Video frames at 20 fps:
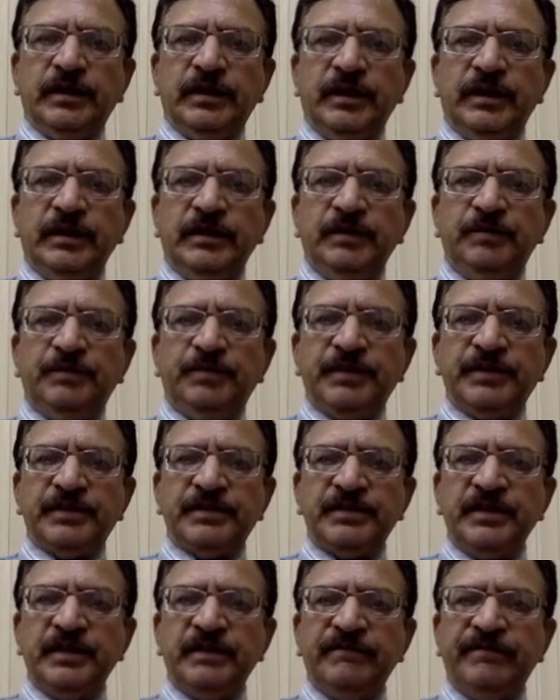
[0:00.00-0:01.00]
And the
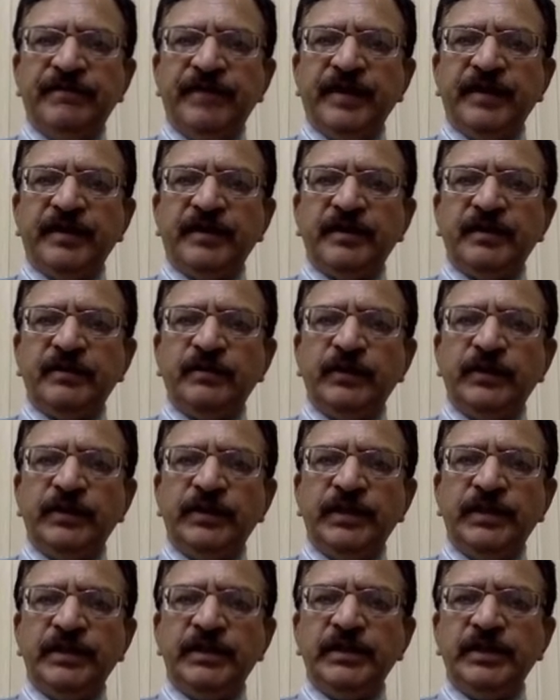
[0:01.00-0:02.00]
personal factor
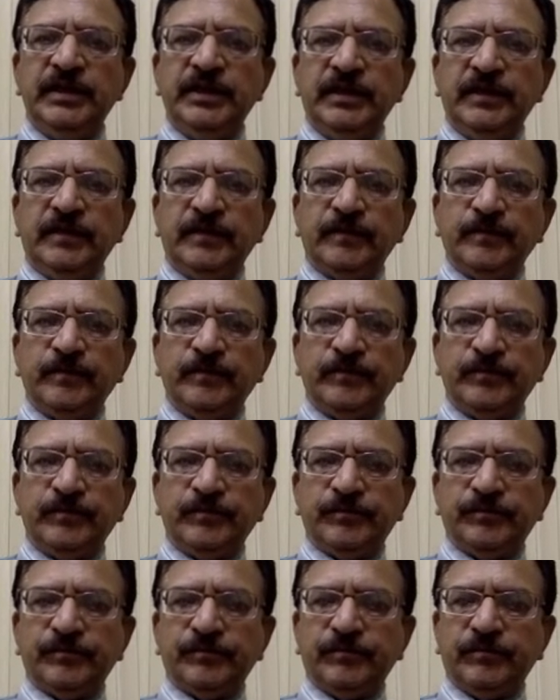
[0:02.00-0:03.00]
within the
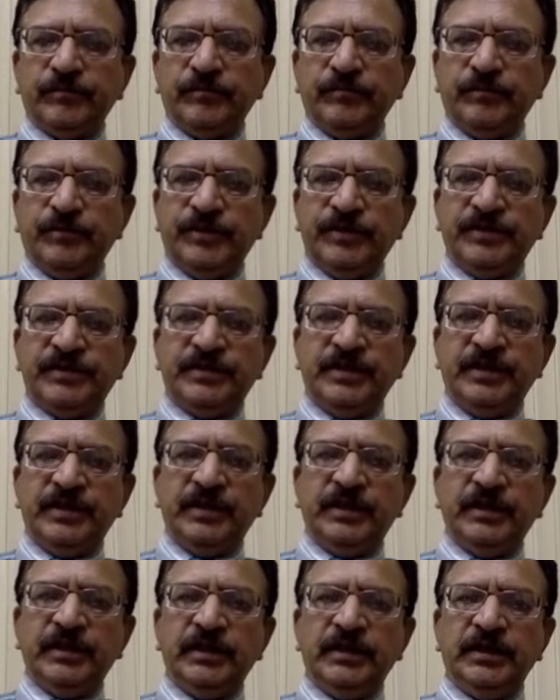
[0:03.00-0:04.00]
person,
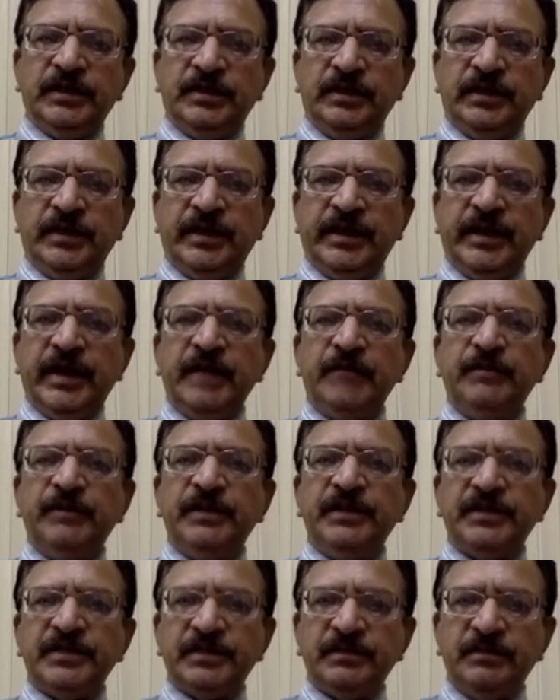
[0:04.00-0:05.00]
there can be
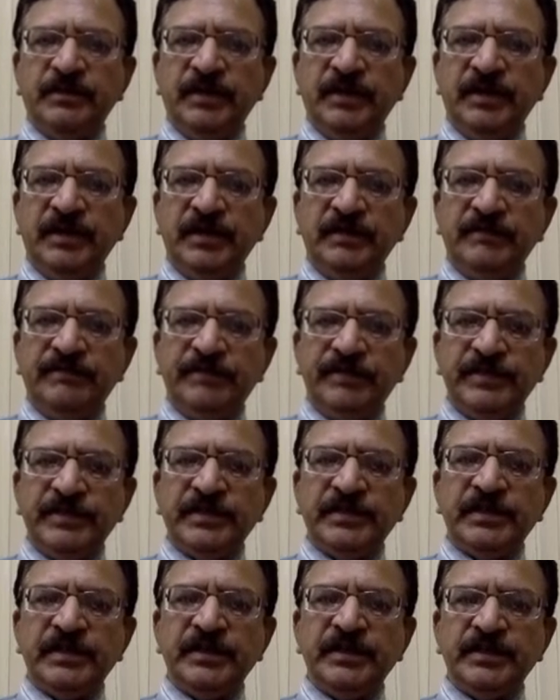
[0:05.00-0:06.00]
disability,
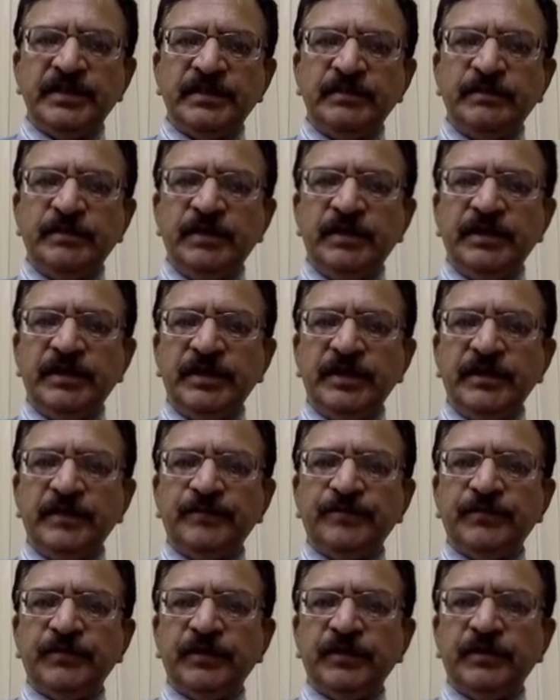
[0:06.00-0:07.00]
physical disability,
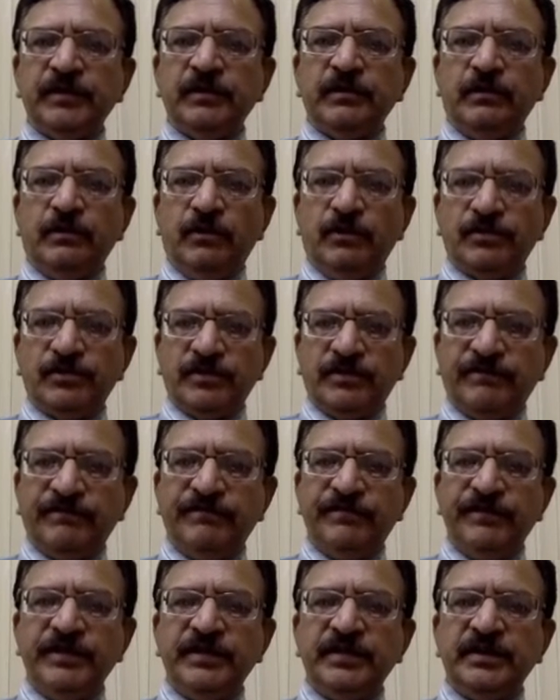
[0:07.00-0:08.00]
loss of
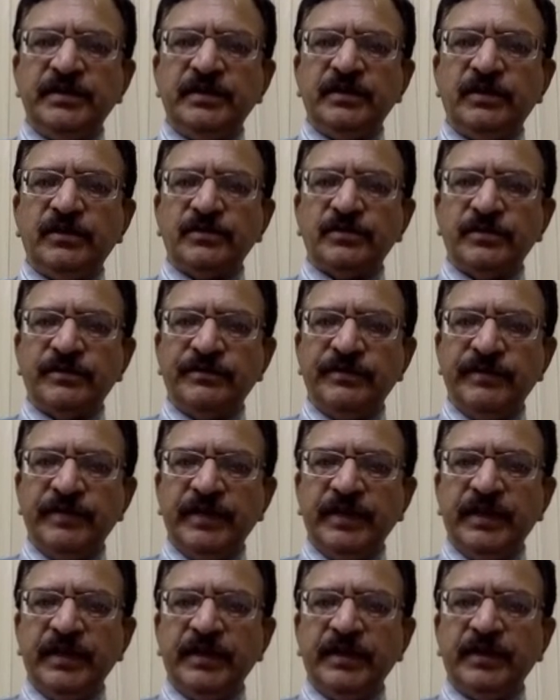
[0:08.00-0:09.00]
vision, loss of
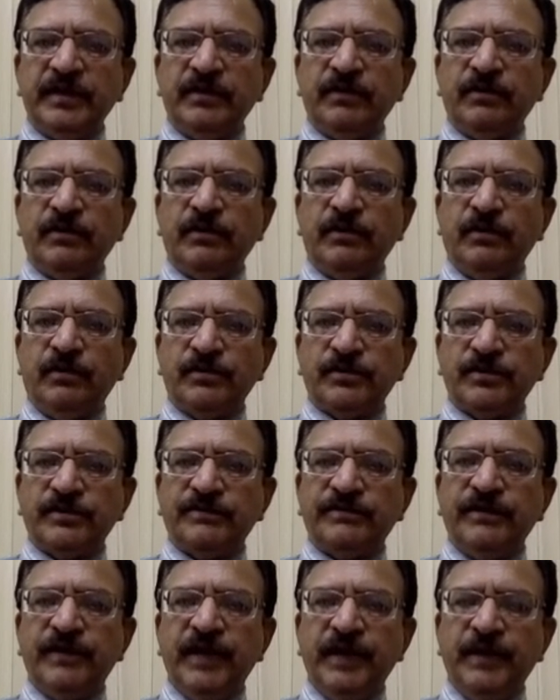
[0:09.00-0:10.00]
hearing, or loss of
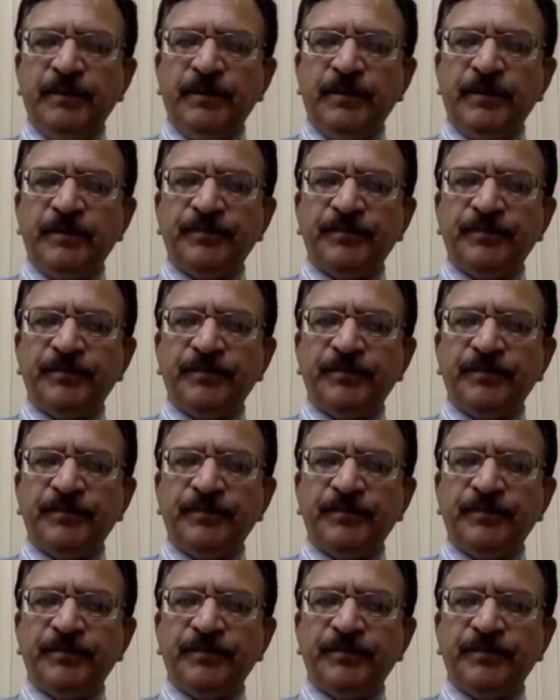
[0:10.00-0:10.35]
limb.